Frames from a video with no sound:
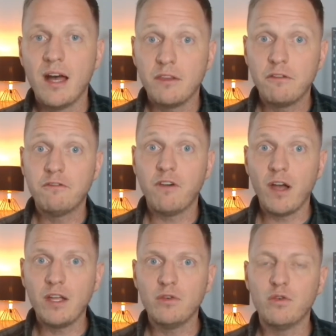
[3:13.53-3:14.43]
The
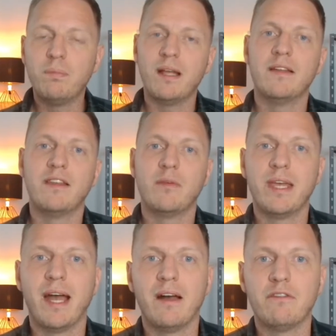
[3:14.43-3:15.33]
final pillar
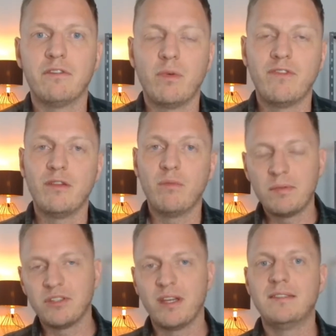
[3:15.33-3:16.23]
that we have within
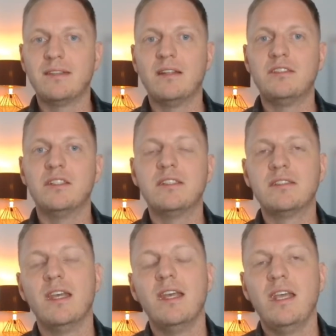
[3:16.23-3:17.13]
website
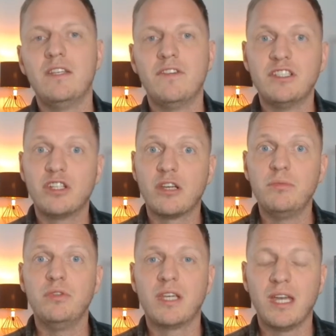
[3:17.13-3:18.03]
intelligence is visitor
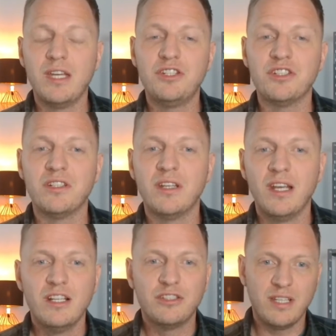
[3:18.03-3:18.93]
communication.
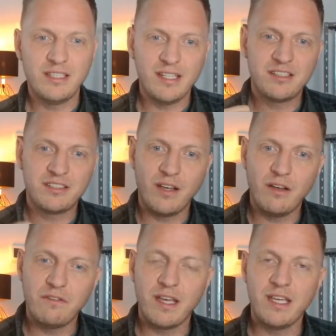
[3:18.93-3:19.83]
So this is
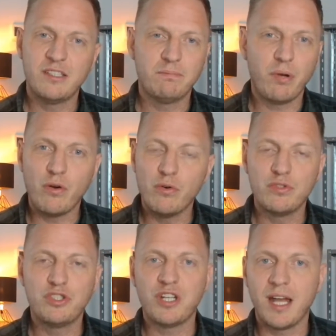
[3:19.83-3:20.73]
surveys,
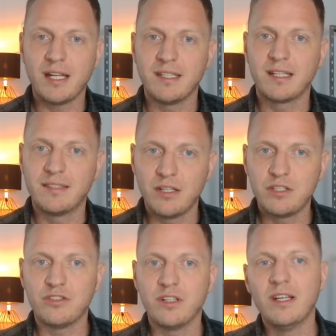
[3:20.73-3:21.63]
polls, chats,
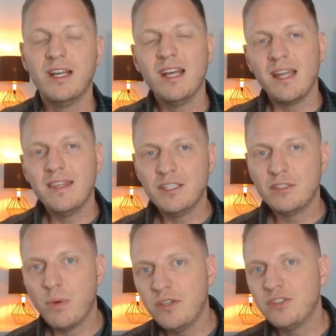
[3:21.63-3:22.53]
etc. And
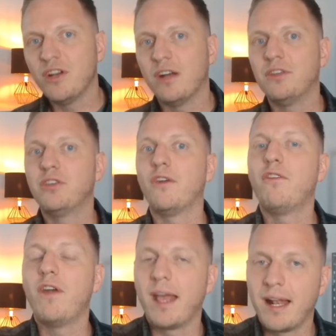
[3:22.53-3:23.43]
this is where you start to
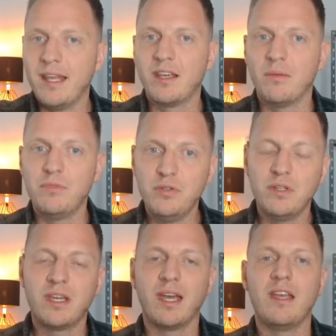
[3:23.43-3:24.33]
directly
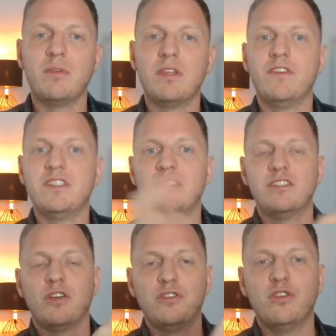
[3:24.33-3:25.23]
communicate with the
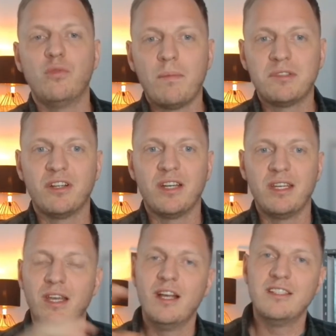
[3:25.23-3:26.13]
visitors on your
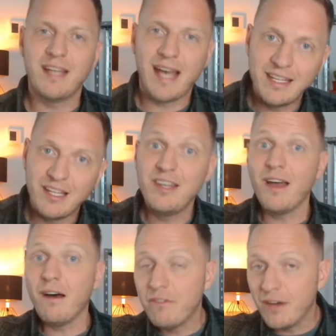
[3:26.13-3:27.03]
website to add
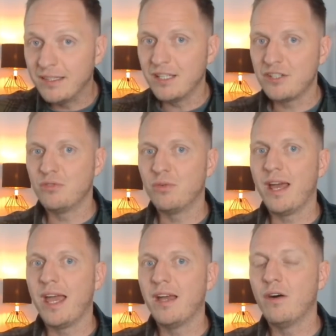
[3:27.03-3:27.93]
another additional
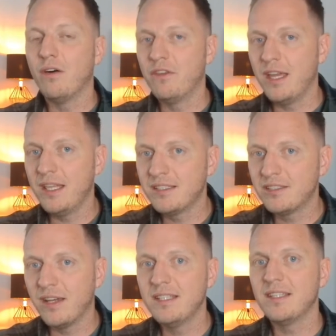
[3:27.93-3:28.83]
layer of
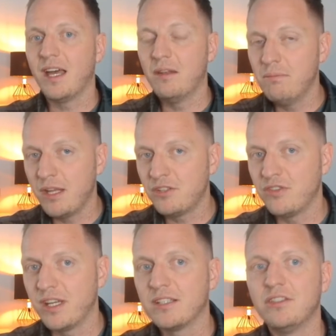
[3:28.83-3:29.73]
insight and
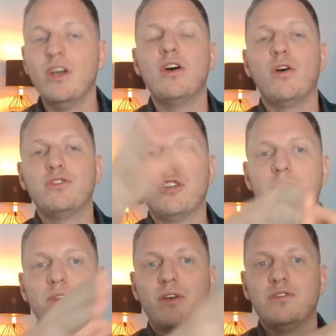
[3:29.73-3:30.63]
metrics on
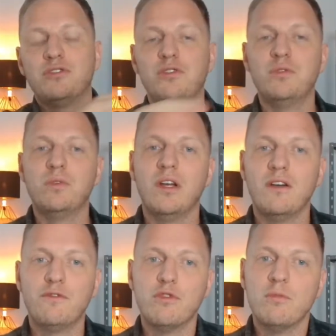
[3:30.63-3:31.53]
top of those 2
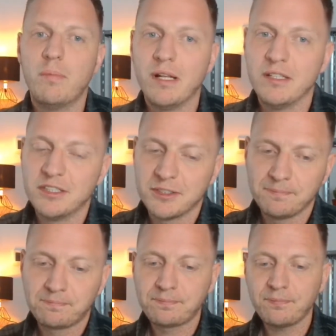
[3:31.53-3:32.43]
former
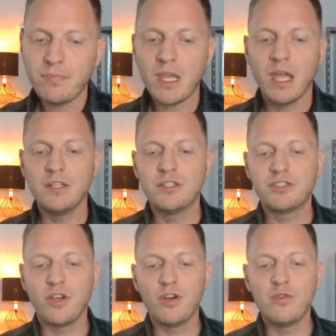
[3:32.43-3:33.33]
pillars.
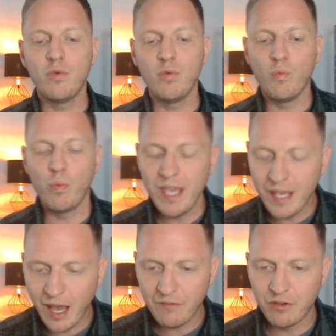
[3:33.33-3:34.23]
And so
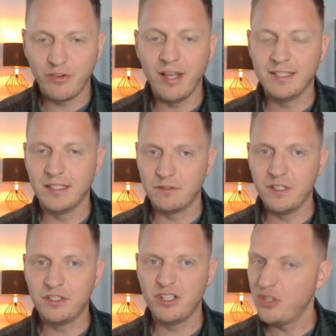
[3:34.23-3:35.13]
we have created
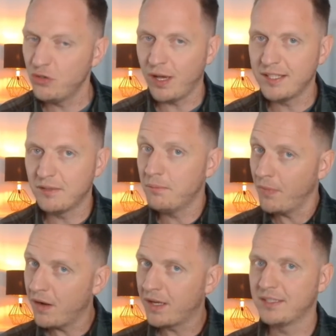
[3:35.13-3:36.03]
this vision not as a
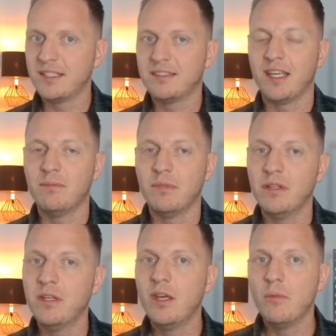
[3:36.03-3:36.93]
marketing
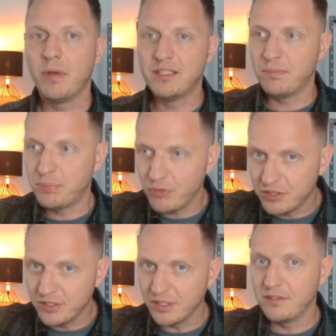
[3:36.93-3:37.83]
statement, but as a
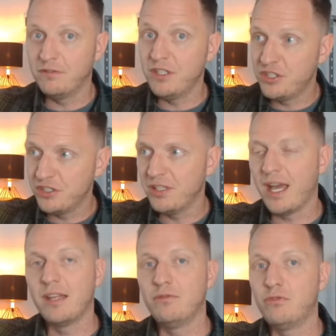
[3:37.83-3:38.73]
product
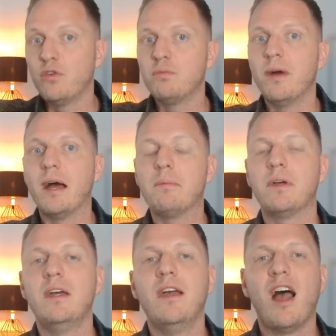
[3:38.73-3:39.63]
vision and roadmap.
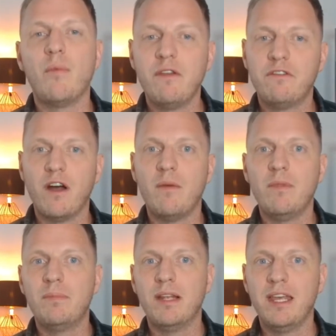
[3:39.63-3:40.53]
And we
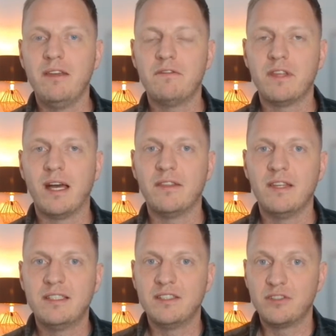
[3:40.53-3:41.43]
firmly believe
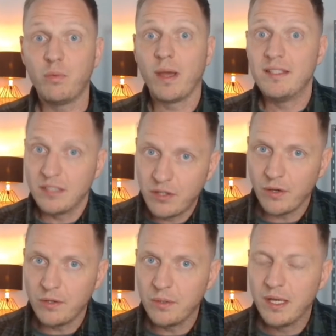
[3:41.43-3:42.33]
that this is the way to
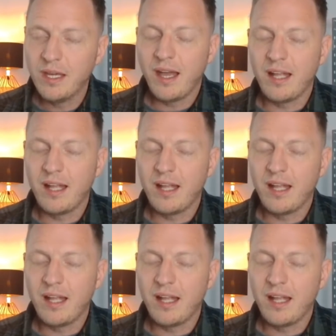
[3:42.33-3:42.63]
go.